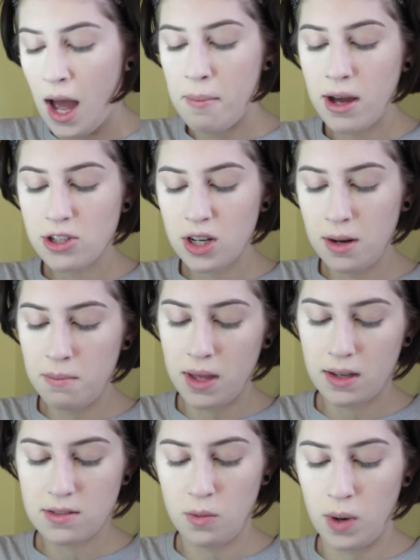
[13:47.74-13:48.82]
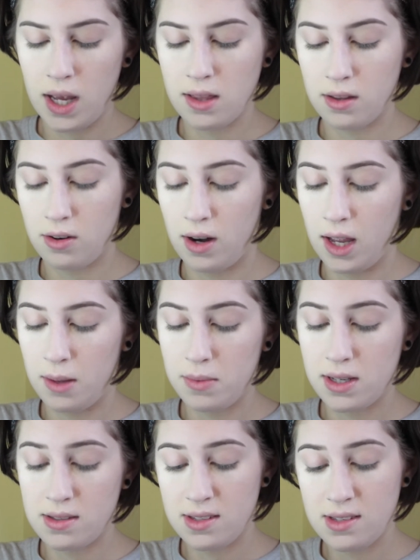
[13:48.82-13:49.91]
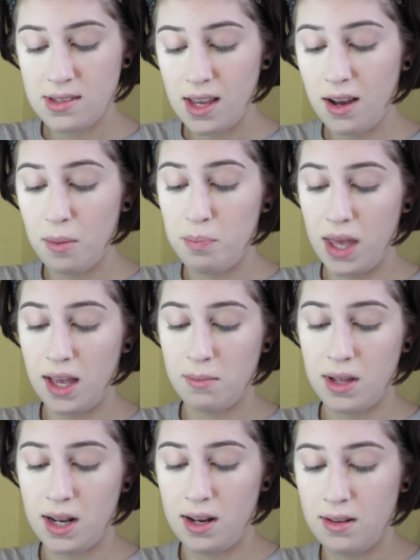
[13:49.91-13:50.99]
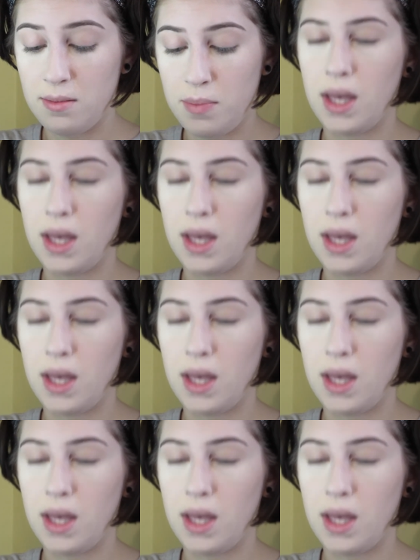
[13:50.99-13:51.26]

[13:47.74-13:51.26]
I'm actually gonna mix the white and the cream because this is like a pigmented